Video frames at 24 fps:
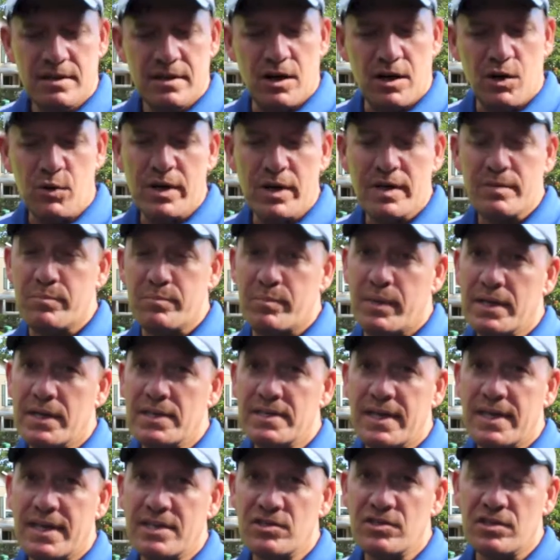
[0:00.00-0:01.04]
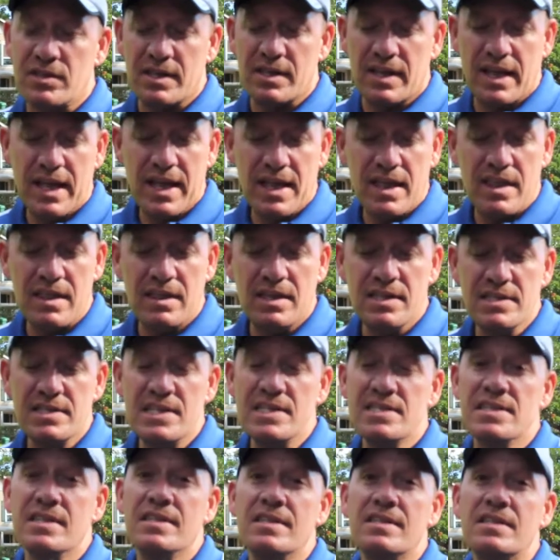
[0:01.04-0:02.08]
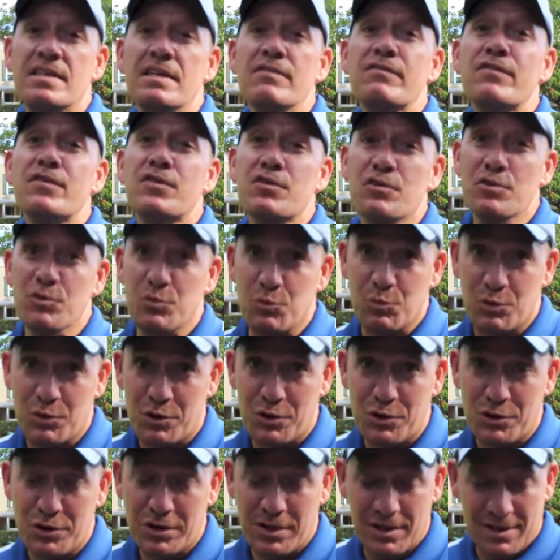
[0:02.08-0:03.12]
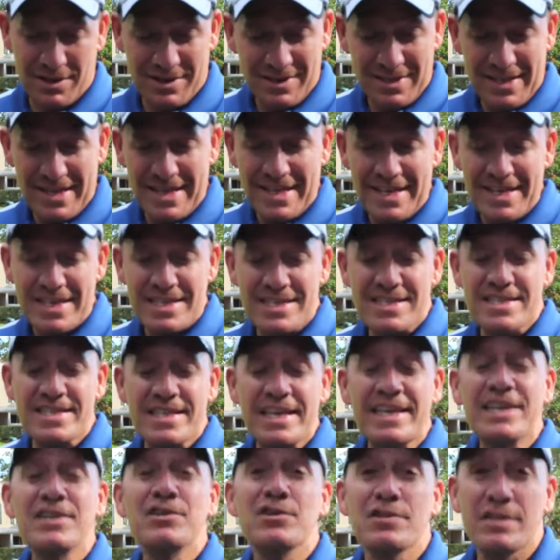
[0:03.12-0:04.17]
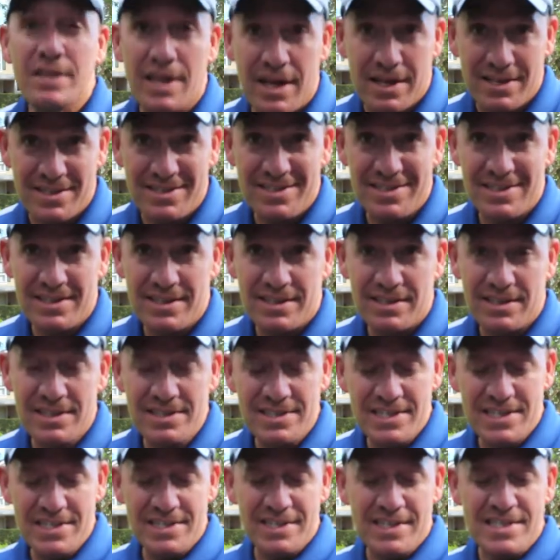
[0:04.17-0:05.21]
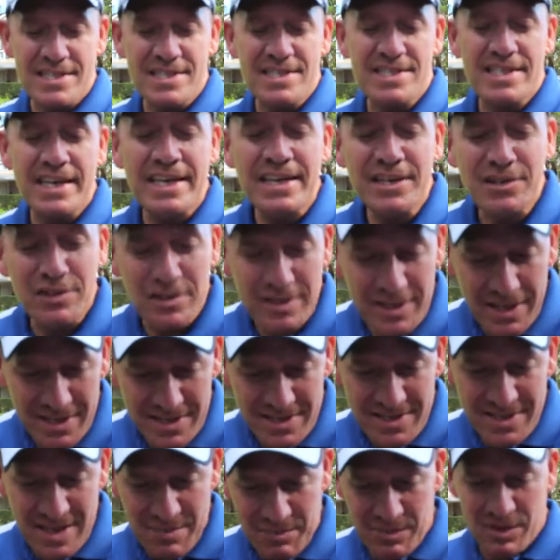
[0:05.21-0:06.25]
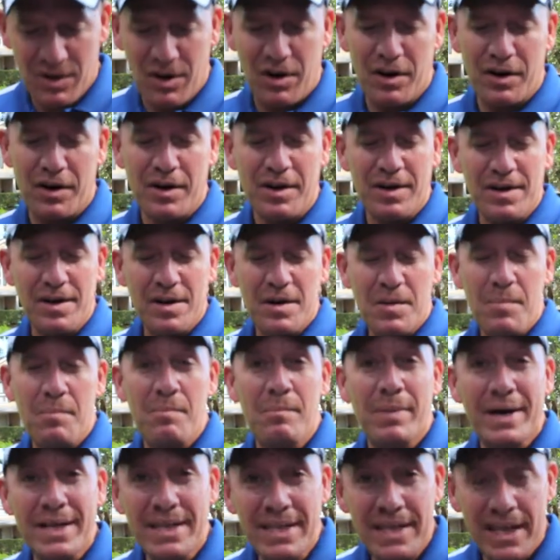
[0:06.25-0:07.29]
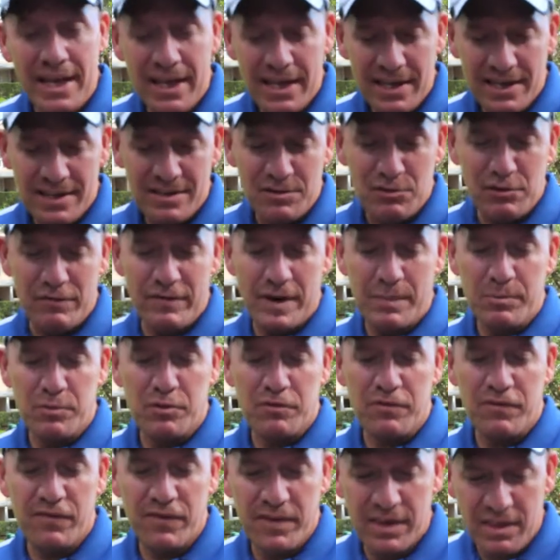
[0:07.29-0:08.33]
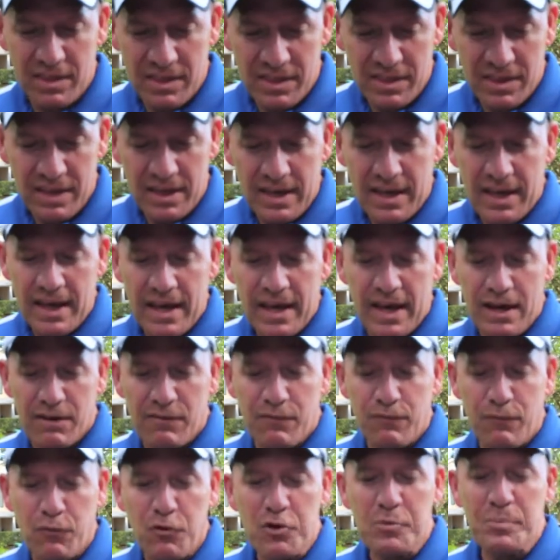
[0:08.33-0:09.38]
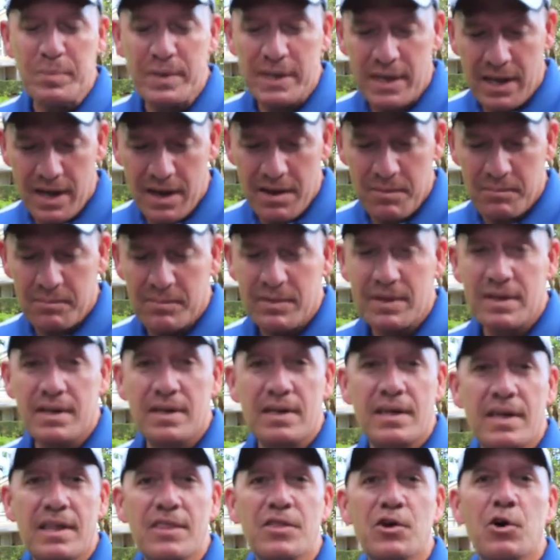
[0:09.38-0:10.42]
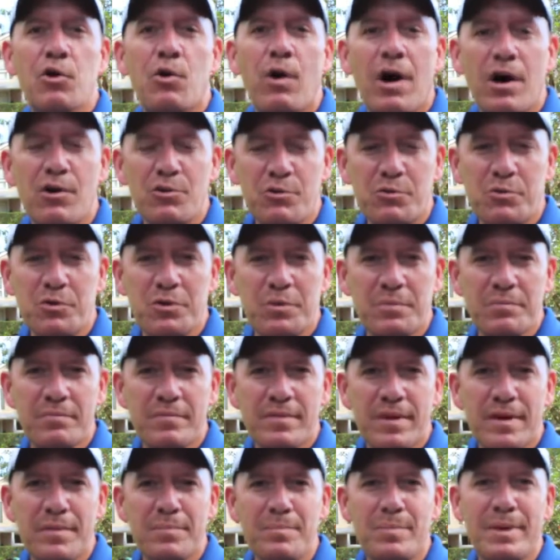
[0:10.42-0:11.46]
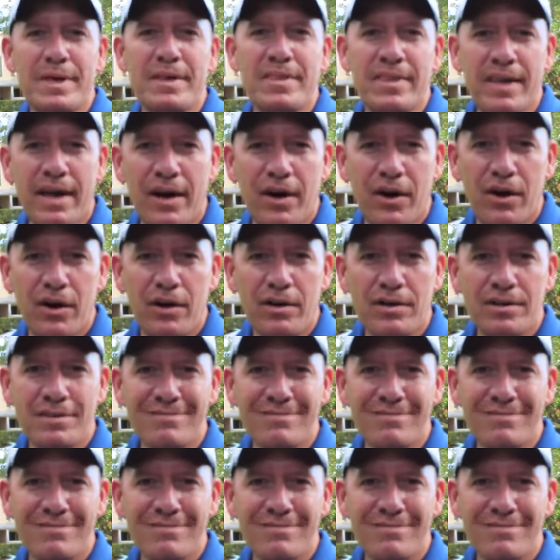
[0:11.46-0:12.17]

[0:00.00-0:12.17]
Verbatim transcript: All right, pay attention. This is a difficult word. Singleness. This is the Singleness Seminar, Monday, November 5th at 4 p.m. in the Oahu Room. Be there.